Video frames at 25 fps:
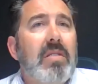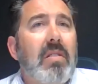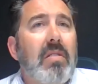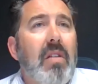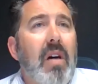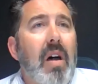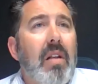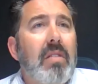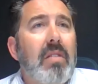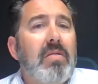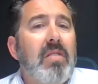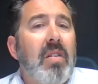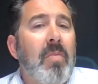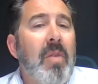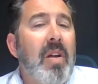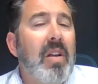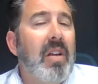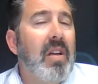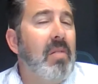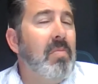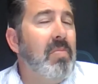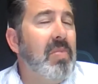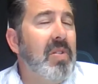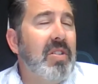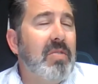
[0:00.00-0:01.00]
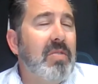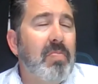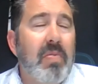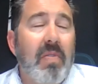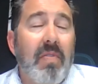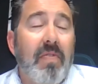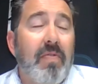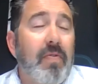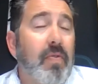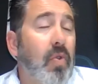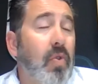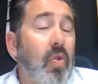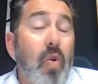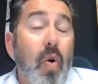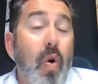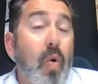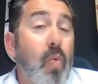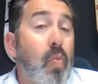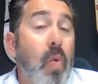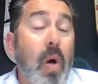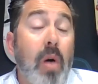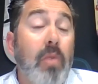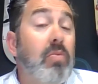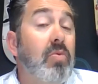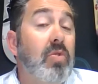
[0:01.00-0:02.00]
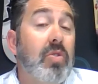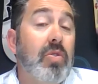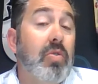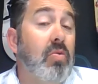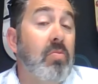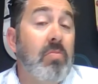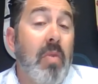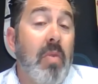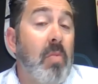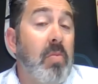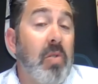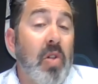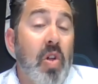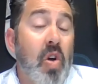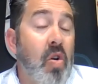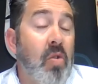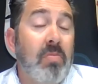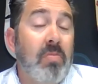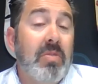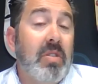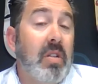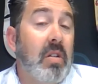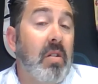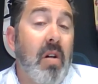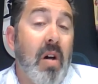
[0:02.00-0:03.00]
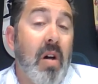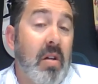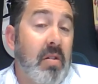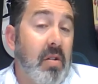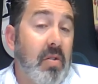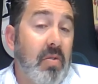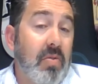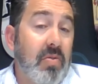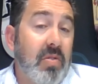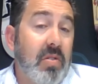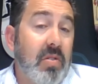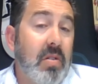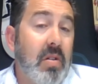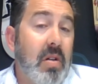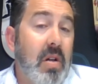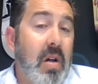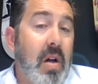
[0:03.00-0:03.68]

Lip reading: a lot of termite companies prefer or won't do mobile homes and condos.